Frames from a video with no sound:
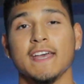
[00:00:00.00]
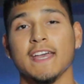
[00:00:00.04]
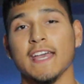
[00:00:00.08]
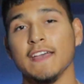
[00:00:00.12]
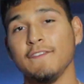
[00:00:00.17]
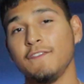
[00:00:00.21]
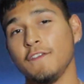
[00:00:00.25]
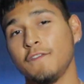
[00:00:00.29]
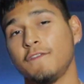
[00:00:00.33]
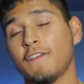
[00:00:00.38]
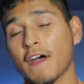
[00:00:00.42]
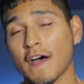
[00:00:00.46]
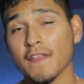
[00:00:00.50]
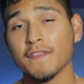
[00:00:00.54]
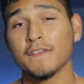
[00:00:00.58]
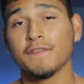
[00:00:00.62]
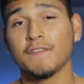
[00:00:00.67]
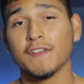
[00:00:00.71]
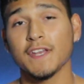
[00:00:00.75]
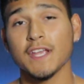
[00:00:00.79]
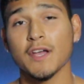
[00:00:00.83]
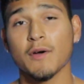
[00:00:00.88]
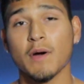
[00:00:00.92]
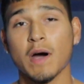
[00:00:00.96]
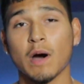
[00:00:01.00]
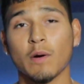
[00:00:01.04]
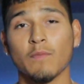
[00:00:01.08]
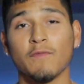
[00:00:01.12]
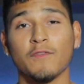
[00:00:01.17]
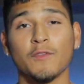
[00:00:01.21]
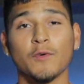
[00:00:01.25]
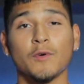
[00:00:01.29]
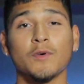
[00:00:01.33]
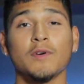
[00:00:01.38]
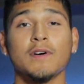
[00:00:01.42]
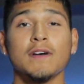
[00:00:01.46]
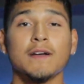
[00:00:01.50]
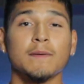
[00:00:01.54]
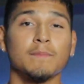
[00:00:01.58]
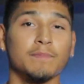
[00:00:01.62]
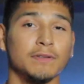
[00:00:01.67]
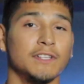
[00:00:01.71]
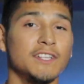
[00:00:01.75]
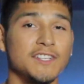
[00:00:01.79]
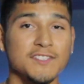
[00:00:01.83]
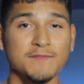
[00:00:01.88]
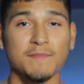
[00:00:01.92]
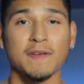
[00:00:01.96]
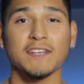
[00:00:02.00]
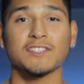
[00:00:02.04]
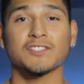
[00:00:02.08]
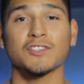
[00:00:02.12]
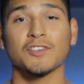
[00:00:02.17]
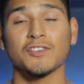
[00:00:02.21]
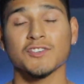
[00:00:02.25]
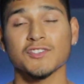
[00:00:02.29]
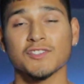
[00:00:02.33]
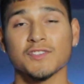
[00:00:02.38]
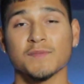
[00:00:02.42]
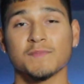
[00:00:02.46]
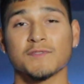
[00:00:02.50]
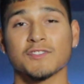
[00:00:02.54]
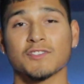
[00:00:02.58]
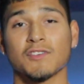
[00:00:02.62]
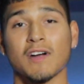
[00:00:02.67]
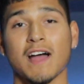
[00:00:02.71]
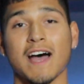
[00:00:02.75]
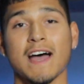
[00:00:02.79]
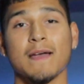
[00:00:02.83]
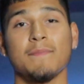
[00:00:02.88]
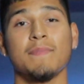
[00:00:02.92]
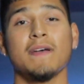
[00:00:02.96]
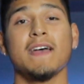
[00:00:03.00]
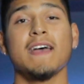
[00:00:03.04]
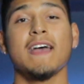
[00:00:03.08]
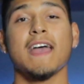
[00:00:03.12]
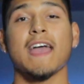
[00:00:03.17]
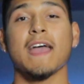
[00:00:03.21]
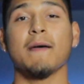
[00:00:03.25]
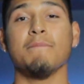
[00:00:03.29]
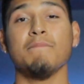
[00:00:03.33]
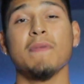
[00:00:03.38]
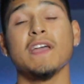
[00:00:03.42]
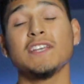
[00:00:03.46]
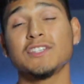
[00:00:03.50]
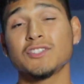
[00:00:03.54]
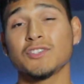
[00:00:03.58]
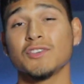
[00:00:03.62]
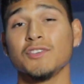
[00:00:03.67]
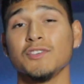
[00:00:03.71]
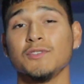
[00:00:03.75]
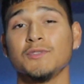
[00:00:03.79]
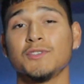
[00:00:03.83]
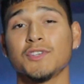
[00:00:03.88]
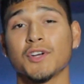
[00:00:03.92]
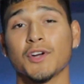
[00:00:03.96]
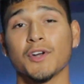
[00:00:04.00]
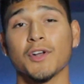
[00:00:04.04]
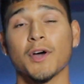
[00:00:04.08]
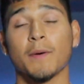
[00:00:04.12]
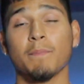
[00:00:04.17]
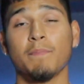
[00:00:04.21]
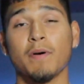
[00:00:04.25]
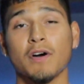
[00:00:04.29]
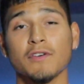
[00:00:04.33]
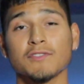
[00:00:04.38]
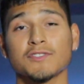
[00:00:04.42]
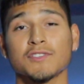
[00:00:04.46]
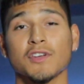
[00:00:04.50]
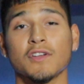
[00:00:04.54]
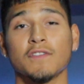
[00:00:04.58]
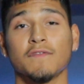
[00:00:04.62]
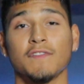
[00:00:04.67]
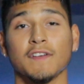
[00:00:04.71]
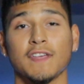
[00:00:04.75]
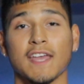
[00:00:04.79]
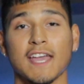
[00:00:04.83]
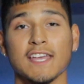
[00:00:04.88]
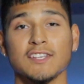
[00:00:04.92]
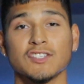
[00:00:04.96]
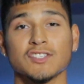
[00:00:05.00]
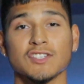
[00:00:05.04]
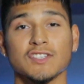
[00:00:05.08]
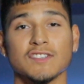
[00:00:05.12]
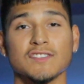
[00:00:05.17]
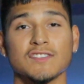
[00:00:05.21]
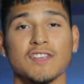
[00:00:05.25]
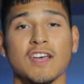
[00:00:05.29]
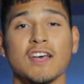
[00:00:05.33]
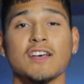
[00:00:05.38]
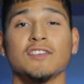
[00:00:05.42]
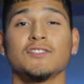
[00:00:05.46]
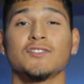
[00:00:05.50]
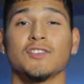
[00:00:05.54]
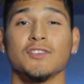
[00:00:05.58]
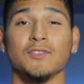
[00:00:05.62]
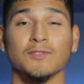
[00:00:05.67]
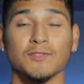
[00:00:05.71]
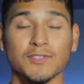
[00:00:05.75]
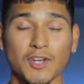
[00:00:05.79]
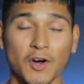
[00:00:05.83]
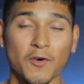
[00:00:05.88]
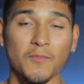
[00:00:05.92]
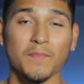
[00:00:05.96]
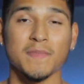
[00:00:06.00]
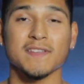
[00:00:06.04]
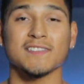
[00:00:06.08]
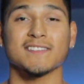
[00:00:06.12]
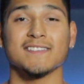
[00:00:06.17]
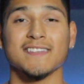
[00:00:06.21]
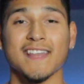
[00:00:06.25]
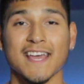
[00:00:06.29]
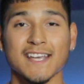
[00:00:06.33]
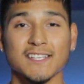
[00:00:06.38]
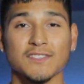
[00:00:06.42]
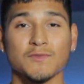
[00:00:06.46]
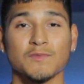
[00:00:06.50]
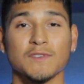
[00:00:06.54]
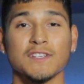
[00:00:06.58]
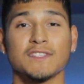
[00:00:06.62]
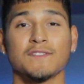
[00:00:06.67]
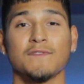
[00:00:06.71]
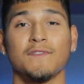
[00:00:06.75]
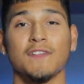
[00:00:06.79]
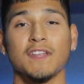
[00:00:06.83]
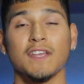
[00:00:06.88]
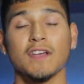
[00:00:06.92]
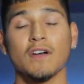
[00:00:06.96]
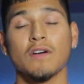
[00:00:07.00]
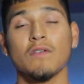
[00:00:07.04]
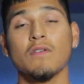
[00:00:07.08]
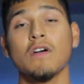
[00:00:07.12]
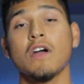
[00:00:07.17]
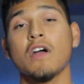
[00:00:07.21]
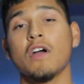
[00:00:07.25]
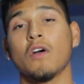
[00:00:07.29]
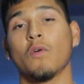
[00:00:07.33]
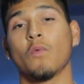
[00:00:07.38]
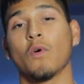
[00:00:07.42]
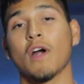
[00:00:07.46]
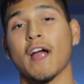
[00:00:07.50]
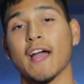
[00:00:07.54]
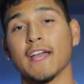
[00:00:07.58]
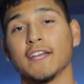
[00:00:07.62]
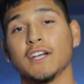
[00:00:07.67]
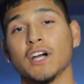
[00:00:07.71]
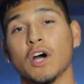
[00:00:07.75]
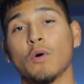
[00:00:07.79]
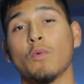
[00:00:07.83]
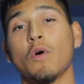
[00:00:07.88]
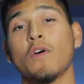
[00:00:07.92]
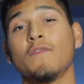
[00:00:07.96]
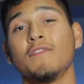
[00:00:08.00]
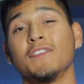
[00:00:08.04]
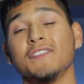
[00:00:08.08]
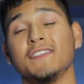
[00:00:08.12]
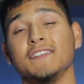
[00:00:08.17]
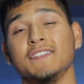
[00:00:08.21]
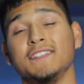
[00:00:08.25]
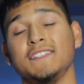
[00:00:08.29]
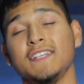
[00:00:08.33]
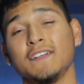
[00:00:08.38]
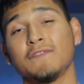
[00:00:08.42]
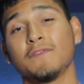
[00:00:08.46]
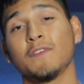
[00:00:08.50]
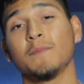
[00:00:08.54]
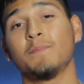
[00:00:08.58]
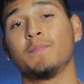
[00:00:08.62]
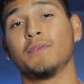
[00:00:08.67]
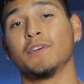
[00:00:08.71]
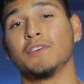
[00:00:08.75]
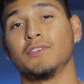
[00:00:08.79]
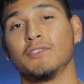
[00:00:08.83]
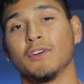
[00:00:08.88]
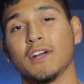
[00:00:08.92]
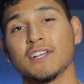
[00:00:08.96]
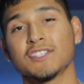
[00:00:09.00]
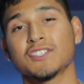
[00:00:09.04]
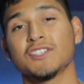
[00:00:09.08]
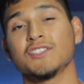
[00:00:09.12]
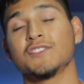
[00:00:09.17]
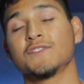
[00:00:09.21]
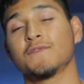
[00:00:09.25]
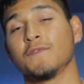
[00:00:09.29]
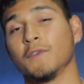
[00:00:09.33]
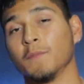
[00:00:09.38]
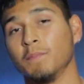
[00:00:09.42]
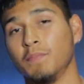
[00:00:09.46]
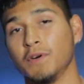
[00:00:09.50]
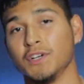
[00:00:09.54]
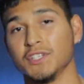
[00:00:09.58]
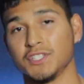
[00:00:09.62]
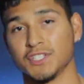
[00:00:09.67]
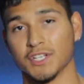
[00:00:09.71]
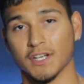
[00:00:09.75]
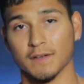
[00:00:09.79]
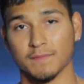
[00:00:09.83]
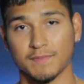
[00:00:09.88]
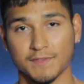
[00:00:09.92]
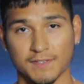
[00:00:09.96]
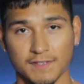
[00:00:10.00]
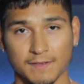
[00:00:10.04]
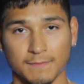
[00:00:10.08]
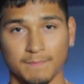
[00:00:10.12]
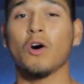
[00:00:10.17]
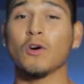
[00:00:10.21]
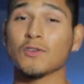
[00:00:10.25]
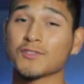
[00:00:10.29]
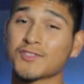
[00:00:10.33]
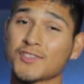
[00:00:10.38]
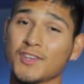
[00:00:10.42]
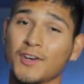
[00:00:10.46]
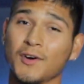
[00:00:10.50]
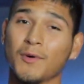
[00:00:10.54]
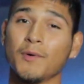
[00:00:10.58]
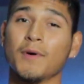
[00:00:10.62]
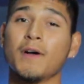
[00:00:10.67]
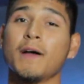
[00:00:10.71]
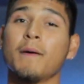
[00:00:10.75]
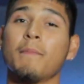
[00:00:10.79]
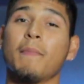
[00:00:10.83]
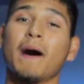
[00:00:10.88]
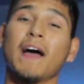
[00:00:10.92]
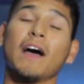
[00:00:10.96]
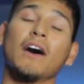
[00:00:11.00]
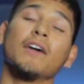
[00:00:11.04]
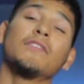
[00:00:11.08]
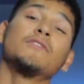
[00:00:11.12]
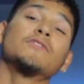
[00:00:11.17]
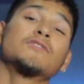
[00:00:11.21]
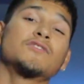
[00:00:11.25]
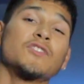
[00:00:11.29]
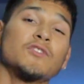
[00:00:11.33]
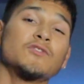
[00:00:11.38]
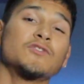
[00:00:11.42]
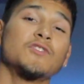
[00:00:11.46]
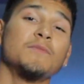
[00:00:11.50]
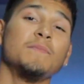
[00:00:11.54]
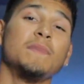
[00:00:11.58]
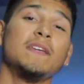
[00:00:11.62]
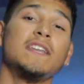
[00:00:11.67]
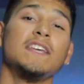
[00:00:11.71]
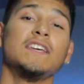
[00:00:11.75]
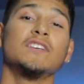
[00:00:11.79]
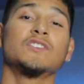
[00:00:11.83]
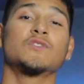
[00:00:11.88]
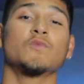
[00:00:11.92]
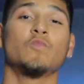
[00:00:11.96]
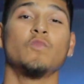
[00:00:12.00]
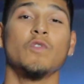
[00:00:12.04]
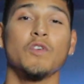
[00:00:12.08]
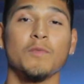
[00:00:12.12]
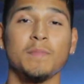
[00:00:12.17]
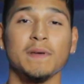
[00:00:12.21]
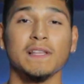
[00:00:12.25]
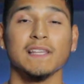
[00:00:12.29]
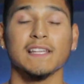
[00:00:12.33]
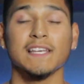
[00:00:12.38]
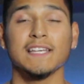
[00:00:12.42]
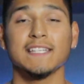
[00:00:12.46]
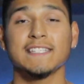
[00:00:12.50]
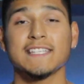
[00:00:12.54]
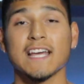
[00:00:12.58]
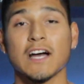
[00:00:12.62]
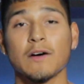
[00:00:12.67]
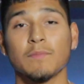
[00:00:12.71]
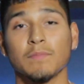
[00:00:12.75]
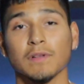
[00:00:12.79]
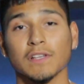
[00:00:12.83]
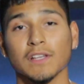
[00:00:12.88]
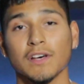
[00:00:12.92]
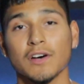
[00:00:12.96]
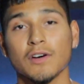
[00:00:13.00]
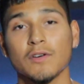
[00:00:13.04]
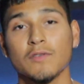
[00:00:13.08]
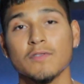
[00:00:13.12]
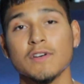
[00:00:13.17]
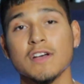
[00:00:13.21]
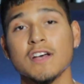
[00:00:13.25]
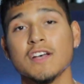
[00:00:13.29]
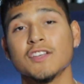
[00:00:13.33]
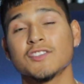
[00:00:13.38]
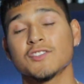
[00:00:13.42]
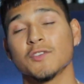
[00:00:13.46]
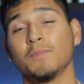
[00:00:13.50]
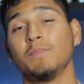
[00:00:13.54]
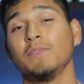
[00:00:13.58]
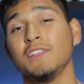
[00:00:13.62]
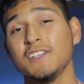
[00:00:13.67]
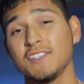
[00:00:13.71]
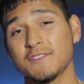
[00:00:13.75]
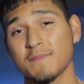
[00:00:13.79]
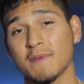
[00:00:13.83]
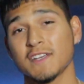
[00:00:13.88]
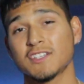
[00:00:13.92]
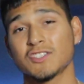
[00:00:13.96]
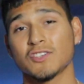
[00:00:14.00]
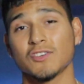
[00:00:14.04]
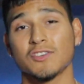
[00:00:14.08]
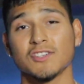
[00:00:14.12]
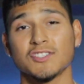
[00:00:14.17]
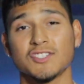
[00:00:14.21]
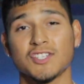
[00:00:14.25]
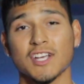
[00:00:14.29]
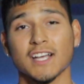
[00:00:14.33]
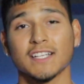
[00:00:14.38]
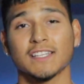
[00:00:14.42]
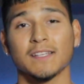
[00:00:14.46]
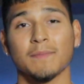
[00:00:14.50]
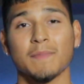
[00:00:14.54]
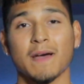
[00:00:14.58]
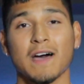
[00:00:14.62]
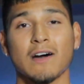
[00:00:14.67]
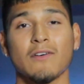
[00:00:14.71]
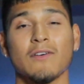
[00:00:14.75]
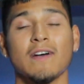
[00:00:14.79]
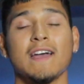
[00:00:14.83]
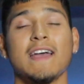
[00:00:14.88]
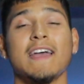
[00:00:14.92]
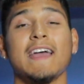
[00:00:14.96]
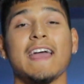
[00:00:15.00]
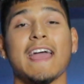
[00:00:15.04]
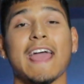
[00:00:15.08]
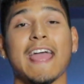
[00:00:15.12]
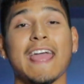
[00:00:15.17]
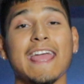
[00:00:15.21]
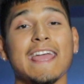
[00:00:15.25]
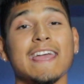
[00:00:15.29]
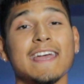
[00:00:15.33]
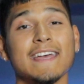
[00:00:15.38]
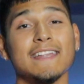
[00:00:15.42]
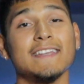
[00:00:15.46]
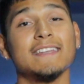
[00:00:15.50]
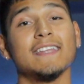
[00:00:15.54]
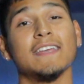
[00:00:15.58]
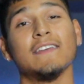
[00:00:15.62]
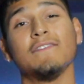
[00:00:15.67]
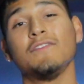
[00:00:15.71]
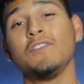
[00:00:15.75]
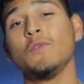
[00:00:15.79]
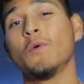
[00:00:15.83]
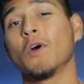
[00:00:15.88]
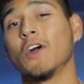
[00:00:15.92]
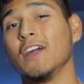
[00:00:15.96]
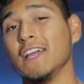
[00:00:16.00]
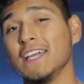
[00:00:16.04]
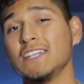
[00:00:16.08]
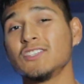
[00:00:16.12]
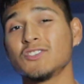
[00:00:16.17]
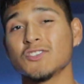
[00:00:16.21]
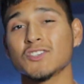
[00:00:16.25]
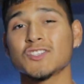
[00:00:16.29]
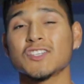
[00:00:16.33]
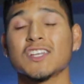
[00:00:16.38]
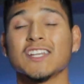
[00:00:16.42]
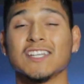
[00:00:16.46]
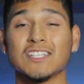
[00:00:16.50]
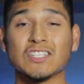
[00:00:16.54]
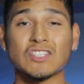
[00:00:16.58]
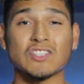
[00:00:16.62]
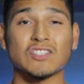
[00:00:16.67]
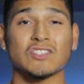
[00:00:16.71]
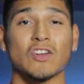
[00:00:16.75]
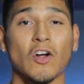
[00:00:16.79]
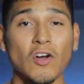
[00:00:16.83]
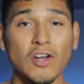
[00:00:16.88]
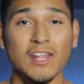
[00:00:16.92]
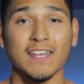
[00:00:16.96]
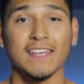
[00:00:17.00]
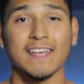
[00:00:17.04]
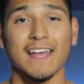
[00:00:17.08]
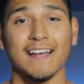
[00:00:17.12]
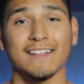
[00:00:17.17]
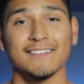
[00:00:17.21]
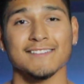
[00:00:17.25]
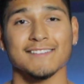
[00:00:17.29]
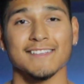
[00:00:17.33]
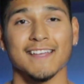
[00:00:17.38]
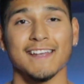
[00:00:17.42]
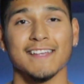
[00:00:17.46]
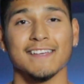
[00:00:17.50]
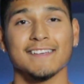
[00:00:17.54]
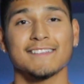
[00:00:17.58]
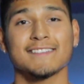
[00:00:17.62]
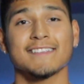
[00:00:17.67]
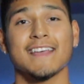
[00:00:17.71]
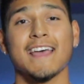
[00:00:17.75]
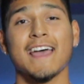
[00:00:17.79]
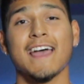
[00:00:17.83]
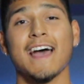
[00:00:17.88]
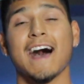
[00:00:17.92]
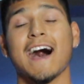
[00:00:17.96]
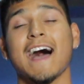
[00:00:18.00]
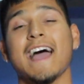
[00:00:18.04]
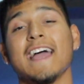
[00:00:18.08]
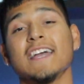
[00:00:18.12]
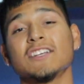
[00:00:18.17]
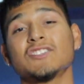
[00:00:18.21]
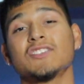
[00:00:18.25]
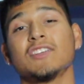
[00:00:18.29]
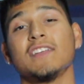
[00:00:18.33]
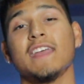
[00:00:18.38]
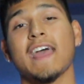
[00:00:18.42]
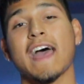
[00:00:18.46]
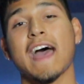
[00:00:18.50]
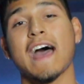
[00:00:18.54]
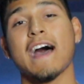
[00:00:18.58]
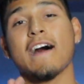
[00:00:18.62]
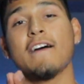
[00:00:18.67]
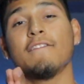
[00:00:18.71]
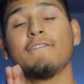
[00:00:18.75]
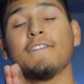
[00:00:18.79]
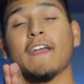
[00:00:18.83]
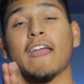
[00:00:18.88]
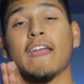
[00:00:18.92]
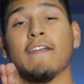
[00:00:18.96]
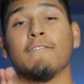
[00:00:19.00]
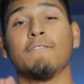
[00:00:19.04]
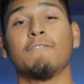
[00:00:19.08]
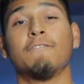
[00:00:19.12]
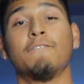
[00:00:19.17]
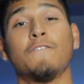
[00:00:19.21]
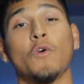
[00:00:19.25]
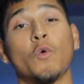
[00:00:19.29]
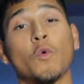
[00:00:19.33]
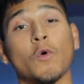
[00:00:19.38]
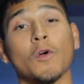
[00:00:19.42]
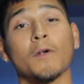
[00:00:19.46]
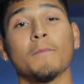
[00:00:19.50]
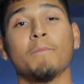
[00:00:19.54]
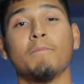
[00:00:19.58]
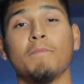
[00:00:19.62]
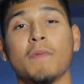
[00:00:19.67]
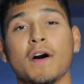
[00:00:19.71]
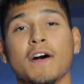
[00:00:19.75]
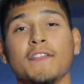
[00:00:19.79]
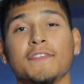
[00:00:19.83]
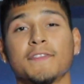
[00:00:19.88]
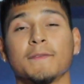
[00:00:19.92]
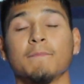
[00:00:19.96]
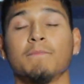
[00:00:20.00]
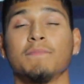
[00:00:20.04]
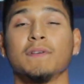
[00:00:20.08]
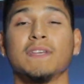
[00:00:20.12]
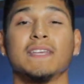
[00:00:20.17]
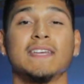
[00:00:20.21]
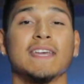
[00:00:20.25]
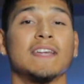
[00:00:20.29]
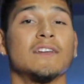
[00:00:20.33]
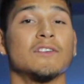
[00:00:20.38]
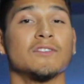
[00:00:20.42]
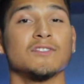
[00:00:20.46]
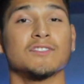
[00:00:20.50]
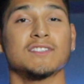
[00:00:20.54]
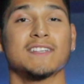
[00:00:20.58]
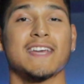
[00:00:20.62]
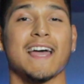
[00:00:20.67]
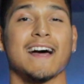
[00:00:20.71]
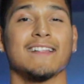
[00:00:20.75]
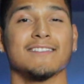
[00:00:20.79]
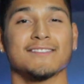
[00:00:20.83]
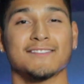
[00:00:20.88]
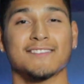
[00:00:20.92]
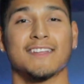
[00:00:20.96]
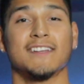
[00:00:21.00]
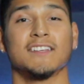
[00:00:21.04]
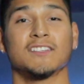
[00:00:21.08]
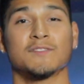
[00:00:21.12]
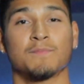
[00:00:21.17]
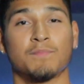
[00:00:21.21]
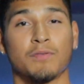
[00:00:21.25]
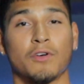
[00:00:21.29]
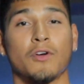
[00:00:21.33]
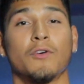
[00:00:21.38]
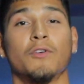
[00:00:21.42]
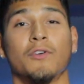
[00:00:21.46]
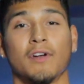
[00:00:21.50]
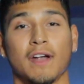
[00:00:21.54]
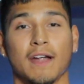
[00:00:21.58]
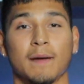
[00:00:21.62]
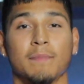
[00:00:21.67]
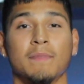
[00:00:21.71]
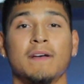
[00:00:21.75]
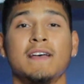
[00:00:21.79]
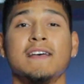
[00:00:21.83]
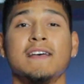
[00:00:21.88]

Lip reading: If you found the video helpful, please make sure to subscribe and make sure you turn on post notifications so you don't miss next week's video where I go over the different progressions for push-ups. Also, my other social medias will be linked down below, so please make sure to check them out. And if you are interested in starting calisthenics, I actually have a 4-month beginners calisthenics program.